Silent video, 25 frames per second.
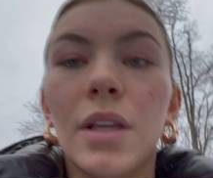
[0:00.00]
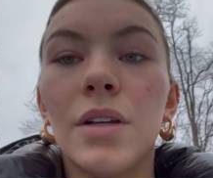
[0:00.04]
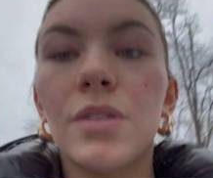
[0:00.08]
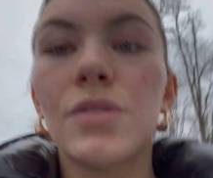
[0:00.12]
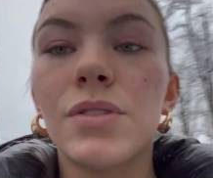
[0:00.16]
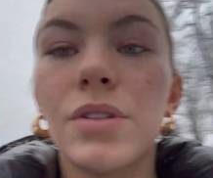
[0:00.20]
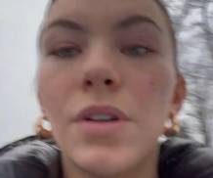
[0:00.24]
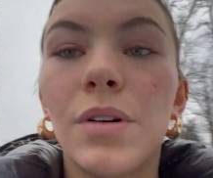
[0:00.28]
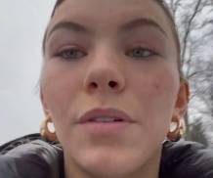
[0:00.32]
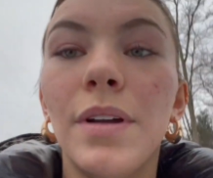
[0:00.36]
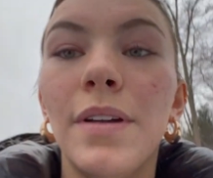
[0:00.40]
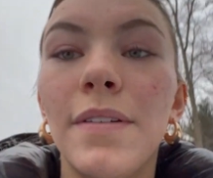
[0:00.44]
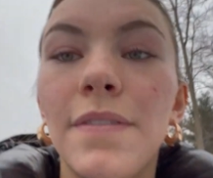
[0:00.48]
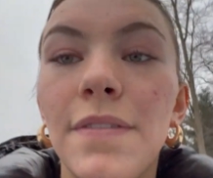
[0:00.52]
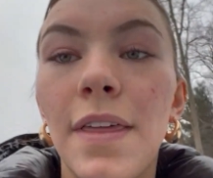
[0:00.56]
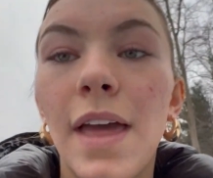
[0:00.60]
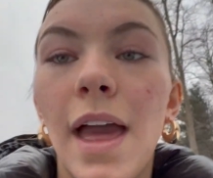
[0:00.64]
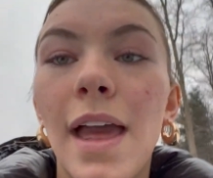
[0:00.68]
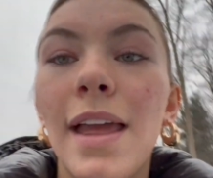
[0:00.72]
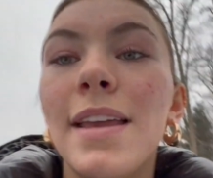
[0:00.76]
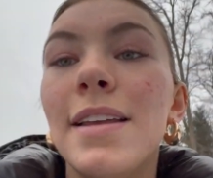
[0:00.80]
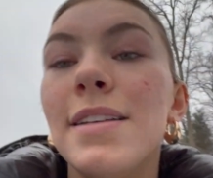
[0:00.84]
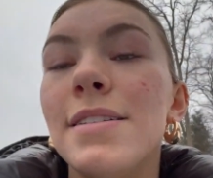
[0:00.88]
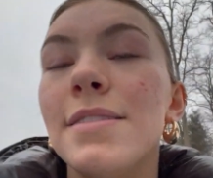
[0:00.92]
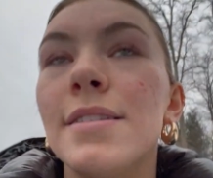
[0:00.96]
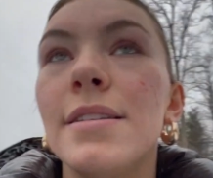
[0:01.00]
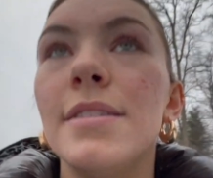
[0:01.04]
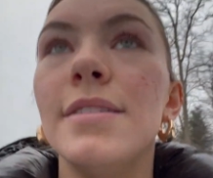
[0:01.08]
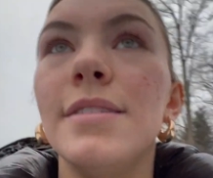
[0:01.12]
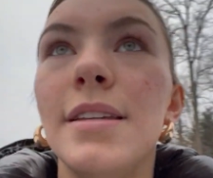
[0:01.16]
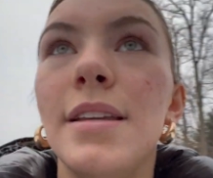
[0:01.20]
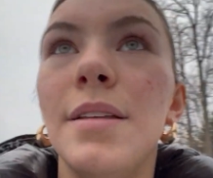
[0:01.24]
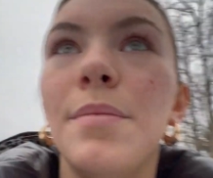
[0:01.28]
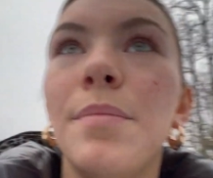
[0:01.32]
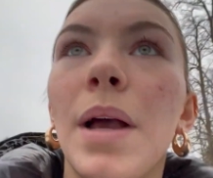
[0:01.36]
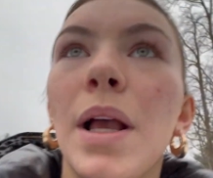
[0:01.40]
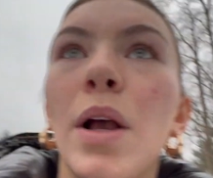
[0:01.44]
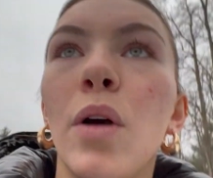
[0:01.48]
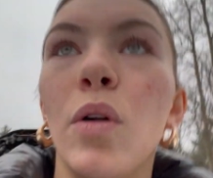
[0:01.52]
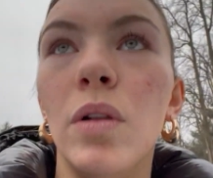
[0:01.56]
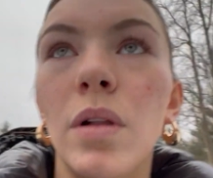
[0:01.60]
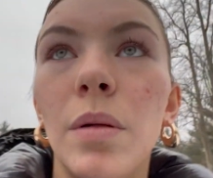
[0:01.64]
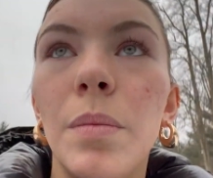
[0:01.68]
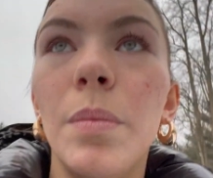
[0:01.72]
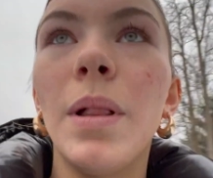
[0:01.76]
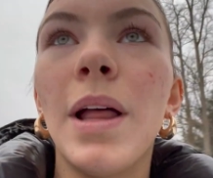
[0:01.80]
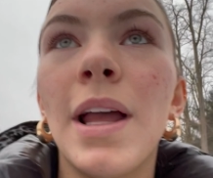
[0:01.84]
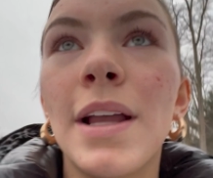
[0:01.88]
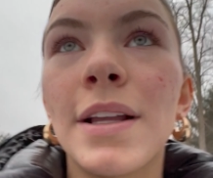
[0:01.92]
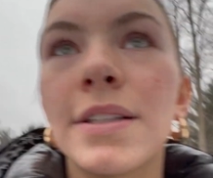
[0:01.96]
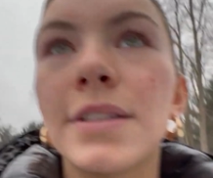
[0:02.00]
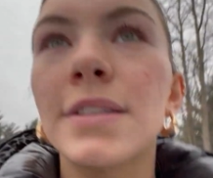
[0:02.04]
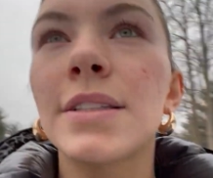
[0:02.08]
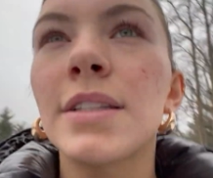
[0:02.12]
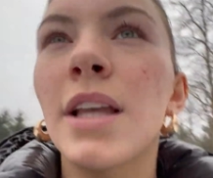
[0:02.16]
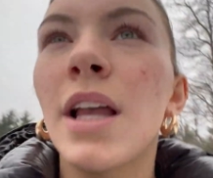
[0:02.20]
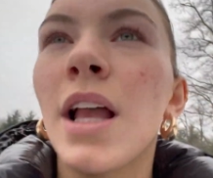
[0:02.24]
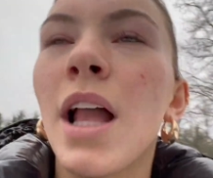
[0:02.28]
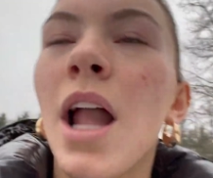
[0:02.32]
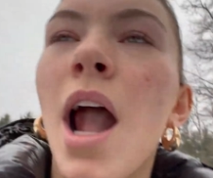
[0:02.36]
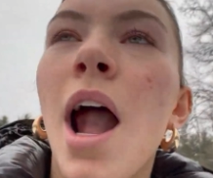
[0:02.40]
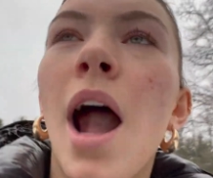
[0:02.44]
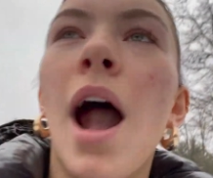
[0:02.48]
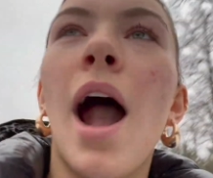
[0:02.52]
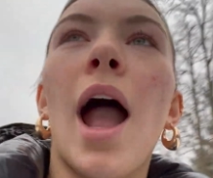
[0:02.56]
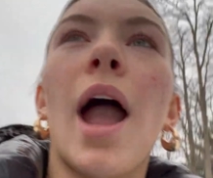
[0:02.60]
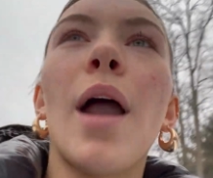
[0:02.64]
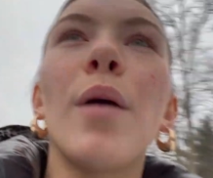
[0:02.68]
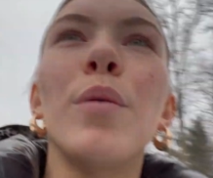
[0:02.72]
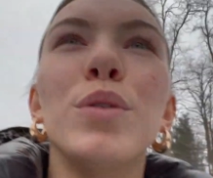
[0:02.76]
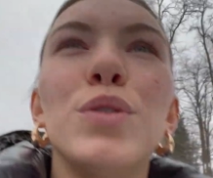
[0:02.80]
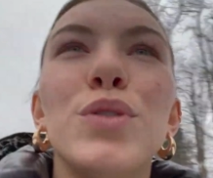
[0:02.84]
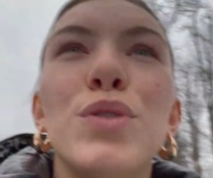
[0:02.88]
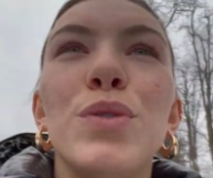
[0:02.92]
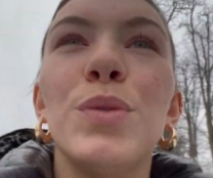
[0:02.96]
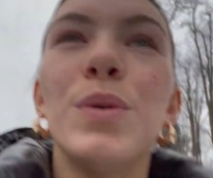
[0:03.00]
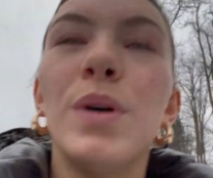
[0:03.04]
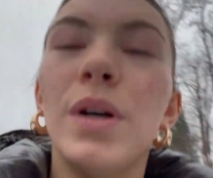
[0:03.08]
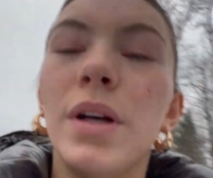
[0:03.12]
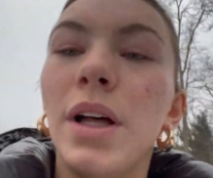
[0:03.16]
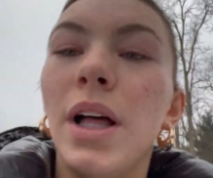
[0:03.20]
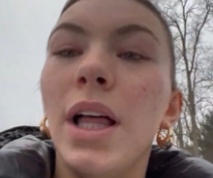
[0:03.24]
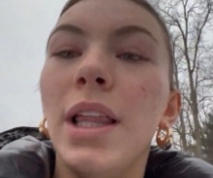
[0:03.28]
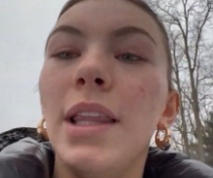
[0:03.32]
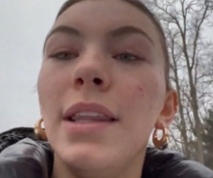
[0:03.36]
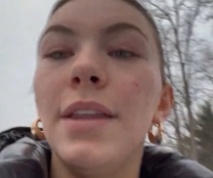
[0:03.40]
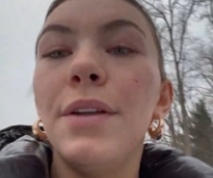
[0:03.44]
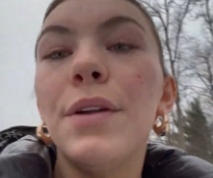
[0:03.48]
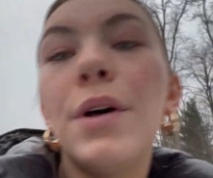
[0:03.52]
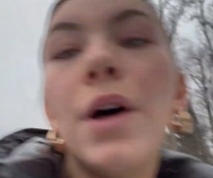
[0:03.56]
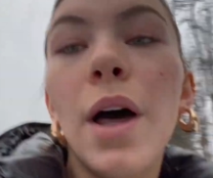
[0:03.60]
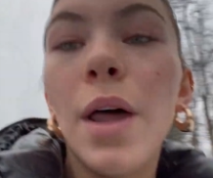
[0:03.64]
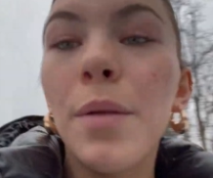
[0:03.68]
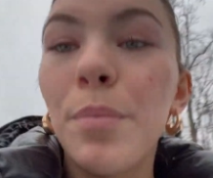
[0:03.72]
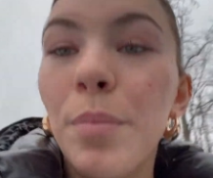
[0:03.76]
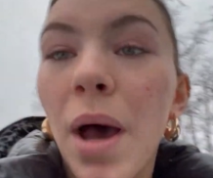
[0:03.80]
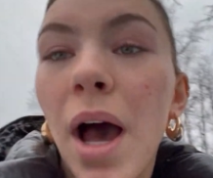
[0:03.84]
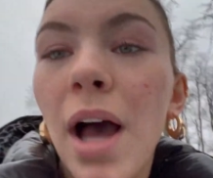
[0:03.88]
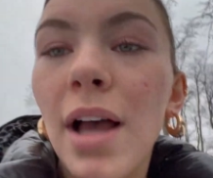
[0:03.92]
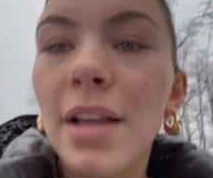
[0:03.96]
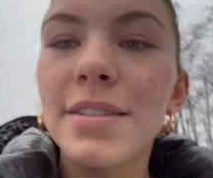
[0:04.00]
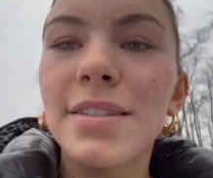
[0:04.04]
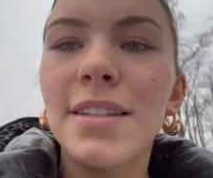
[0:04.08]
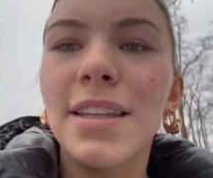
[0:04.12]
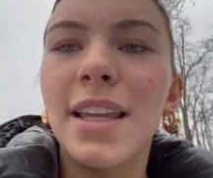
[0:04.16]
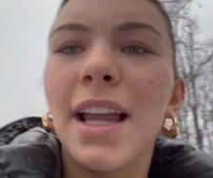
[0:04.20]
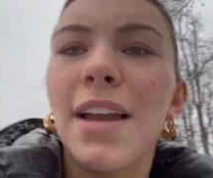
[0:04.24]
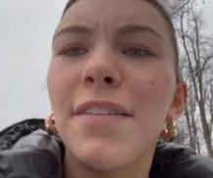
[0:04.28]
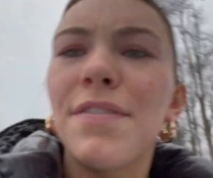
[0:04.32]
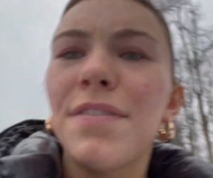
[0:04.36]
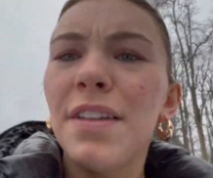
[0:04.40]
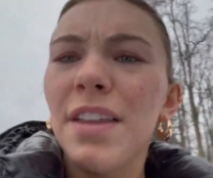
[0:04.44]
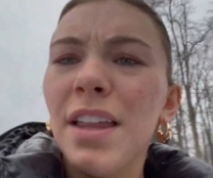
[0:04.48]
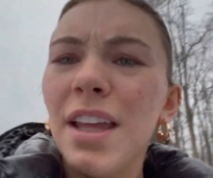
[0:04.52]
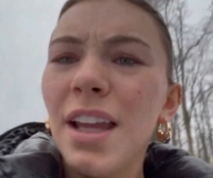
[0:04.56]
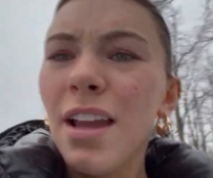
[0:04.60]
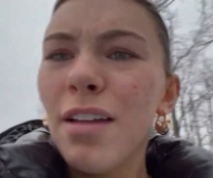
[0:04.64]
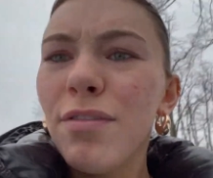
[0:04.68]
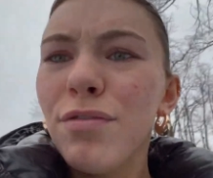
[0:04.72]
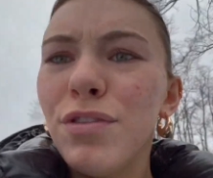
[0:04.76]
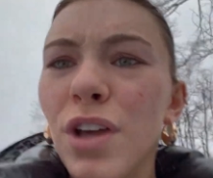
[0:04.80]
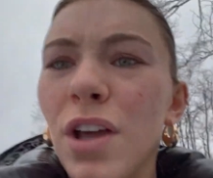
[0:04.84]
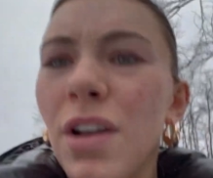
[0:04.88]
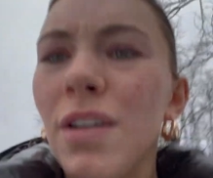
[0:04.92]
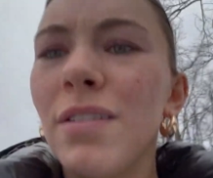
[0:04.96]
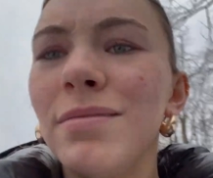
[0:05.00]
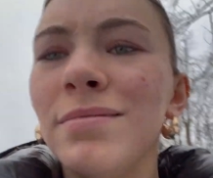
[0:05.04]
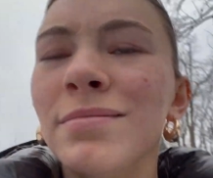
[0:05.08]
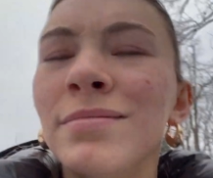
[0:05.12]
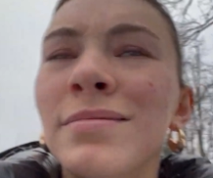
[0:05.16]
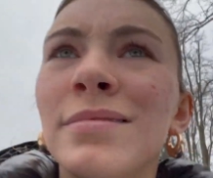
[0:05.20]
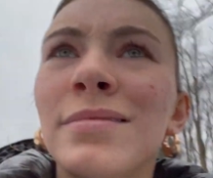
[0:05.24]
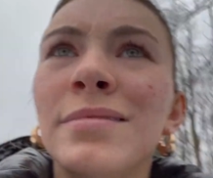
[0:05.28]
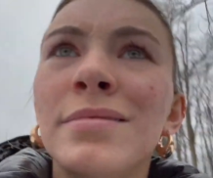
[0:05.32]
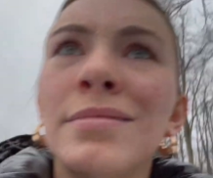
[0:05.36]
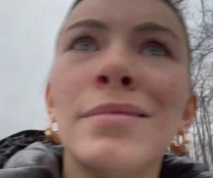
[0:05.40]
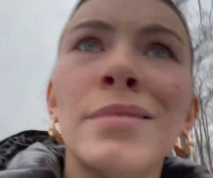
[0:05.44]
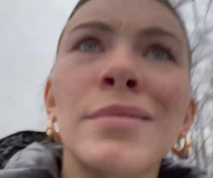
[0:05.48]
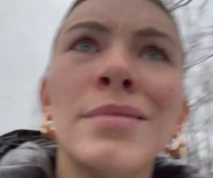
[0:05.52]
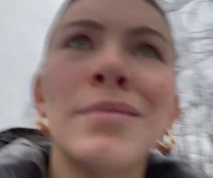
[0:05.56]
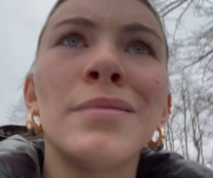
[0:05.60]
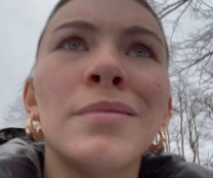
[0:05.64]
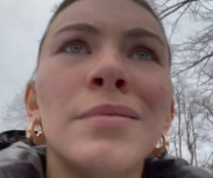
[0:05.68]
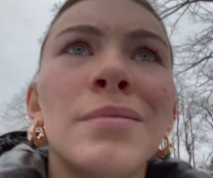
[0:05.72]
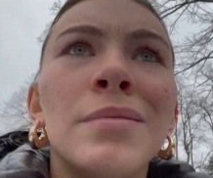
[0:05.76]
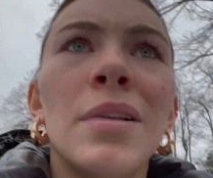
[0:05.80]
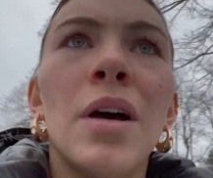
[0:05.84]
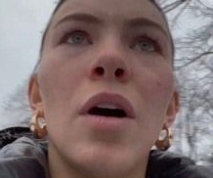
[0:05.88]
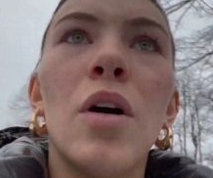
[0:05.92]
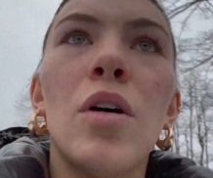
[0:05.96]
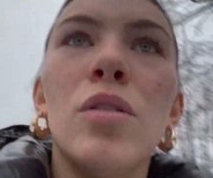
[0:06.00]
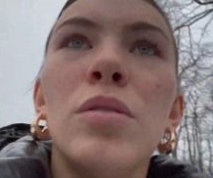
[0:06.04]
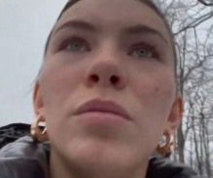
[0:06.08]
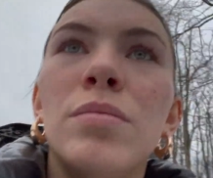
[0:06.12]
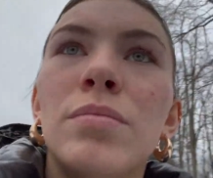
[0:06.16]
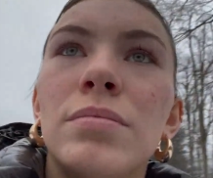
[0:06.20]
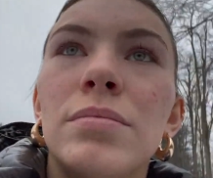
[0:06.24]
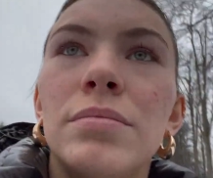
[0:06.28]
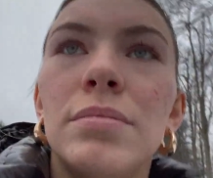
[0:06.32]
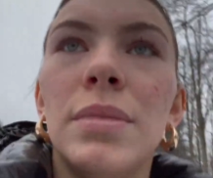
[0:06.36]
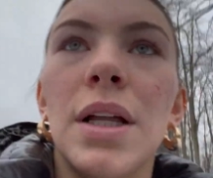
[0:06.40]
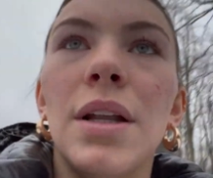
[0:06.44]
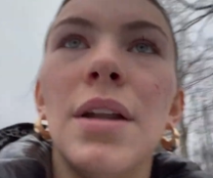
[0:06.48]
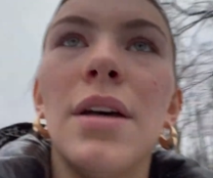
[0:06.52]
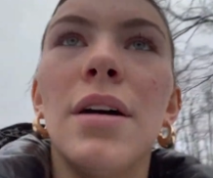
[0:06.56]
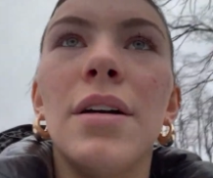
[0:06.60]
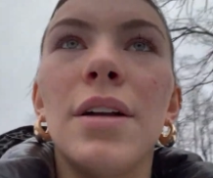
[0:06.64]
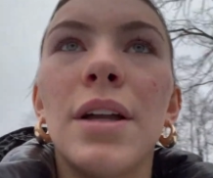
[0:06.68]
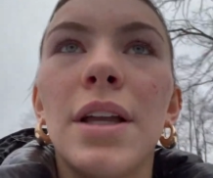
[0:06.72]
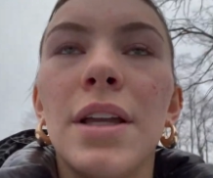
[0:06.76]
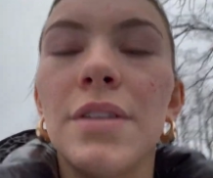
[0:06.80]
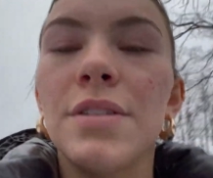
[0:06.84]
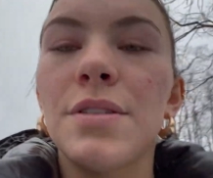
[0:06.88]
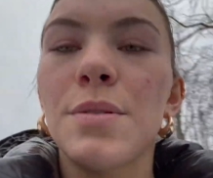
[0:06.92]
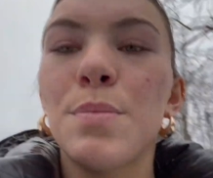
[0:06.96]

So if that is indeed my Olaplex, I will do a little unboxing. I feel like I've done, oh, my dog is